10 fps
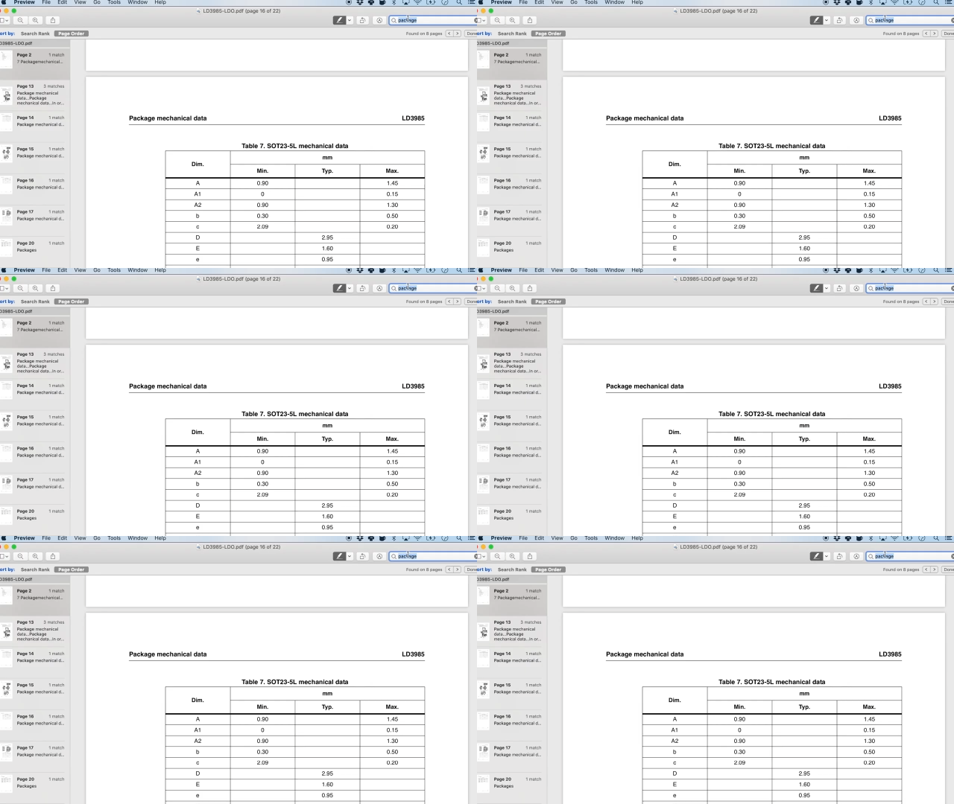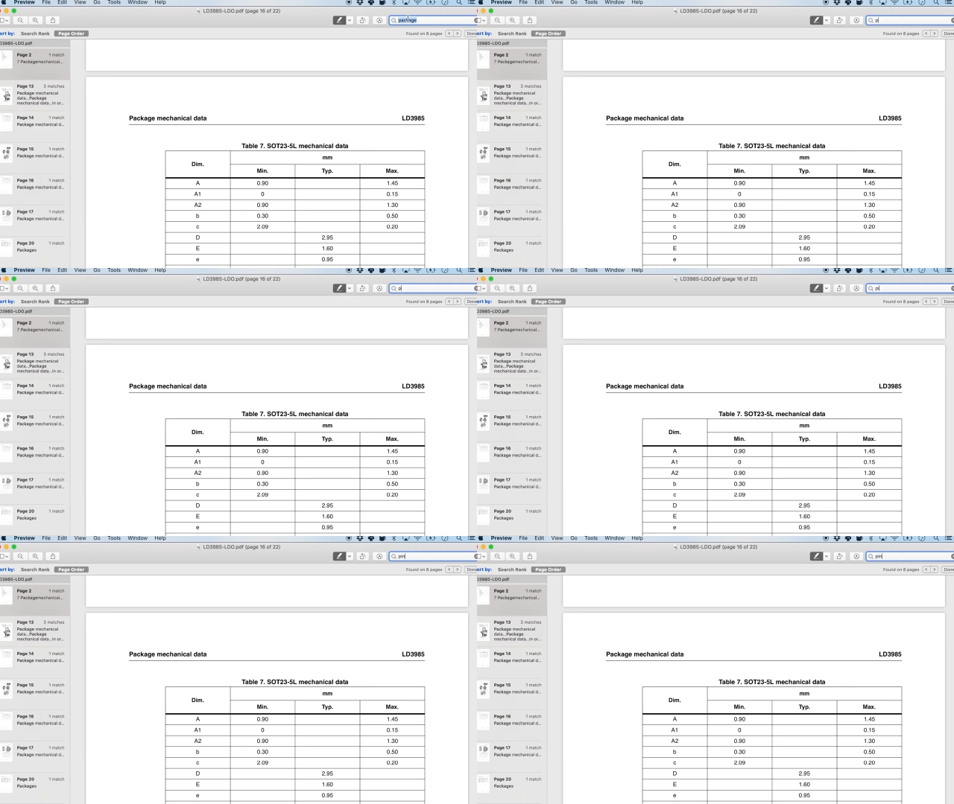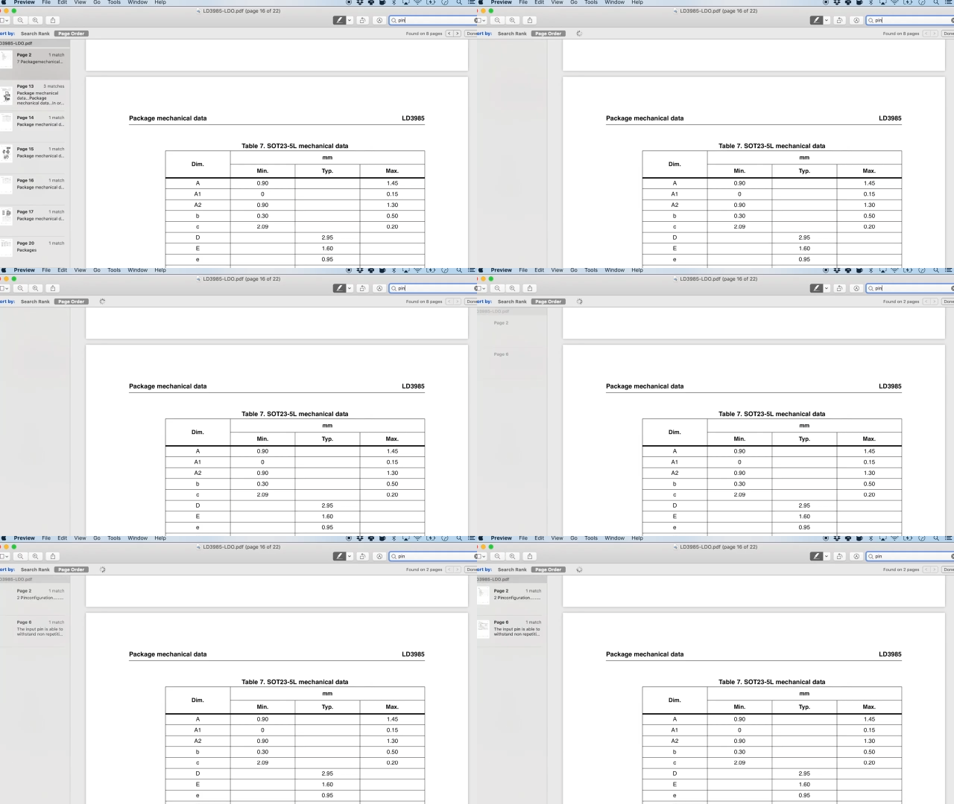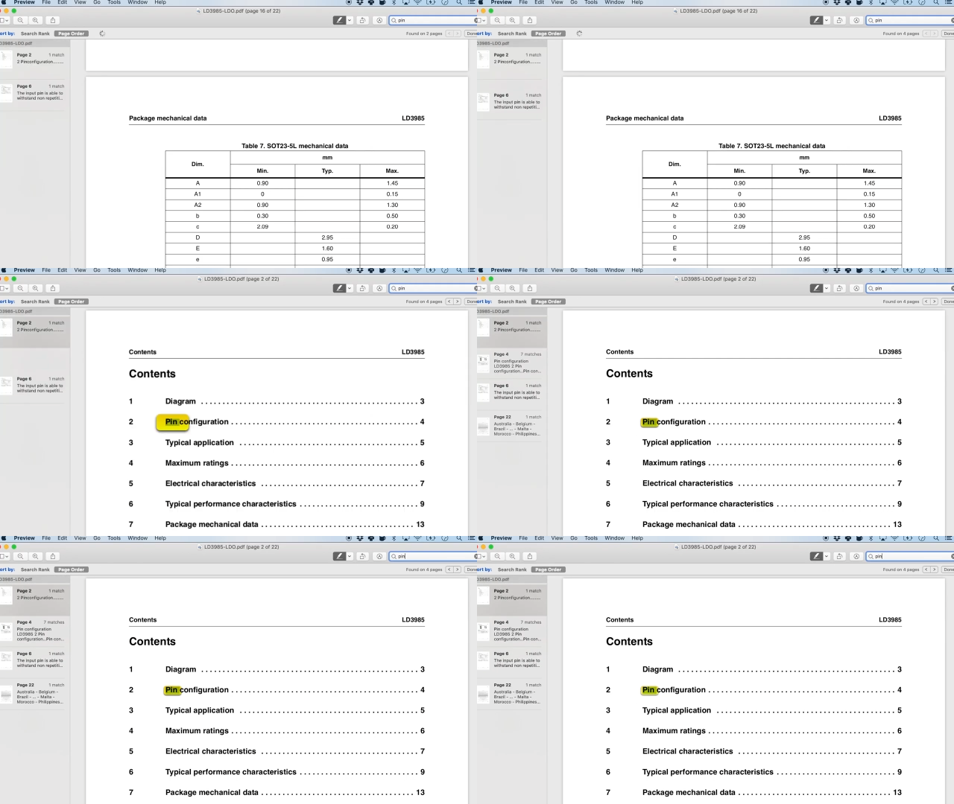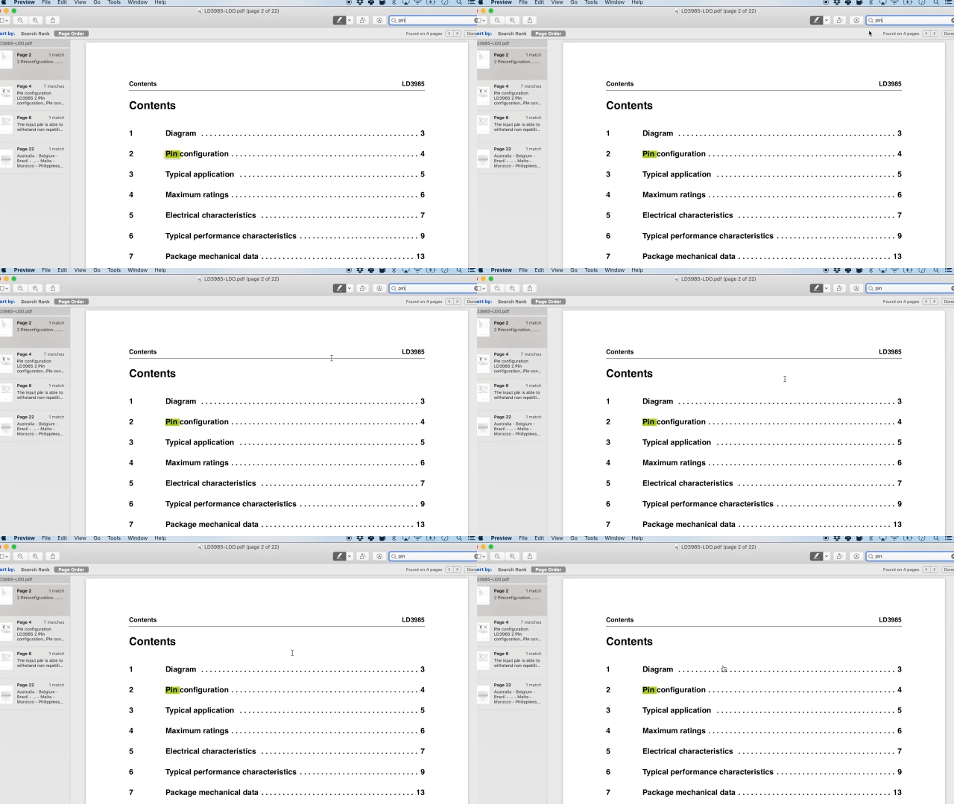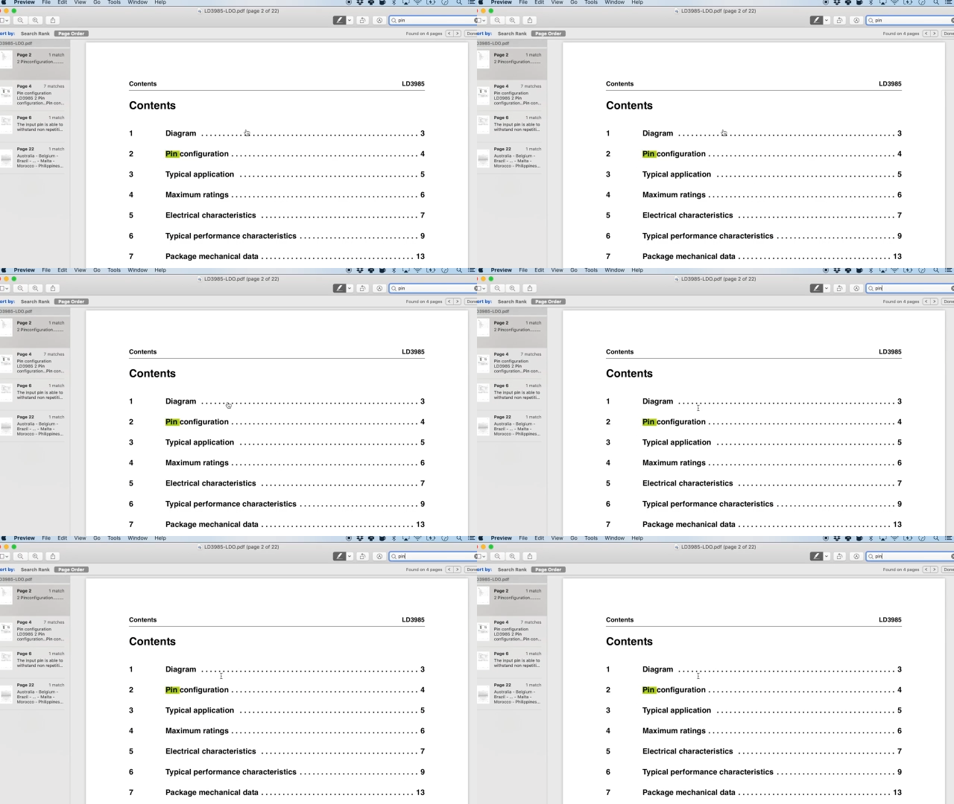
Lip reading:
Nobody's mouth can be seen.